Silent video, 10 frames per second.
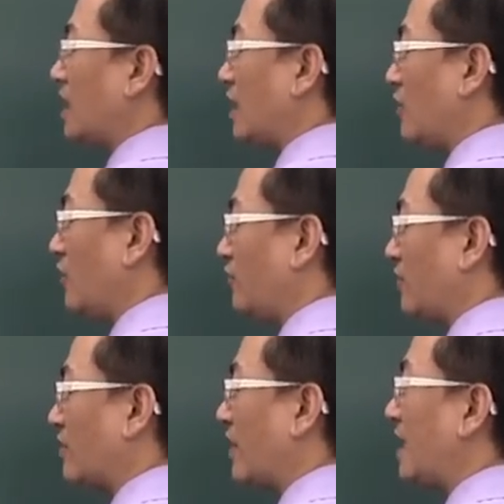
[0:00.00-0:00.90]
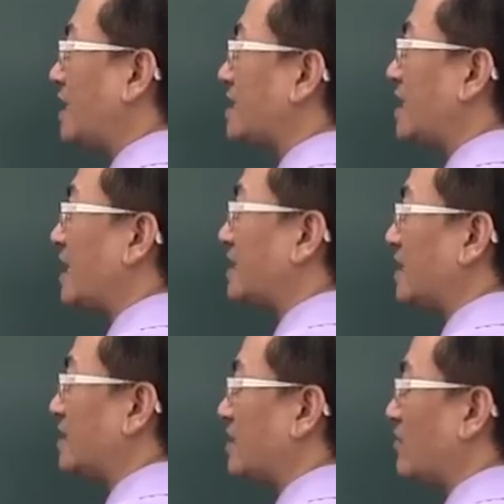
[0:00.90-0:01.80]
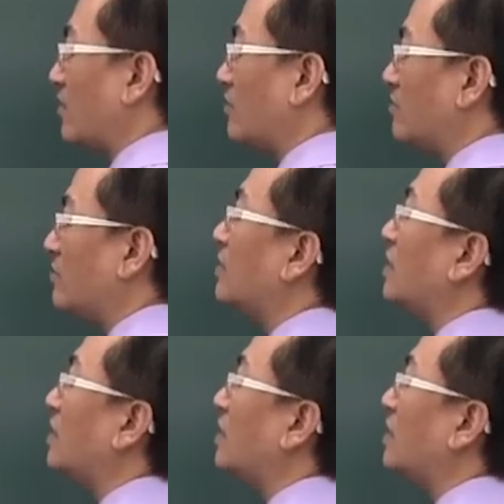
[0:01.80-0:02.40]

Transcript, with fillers: if the gradient is less than zero,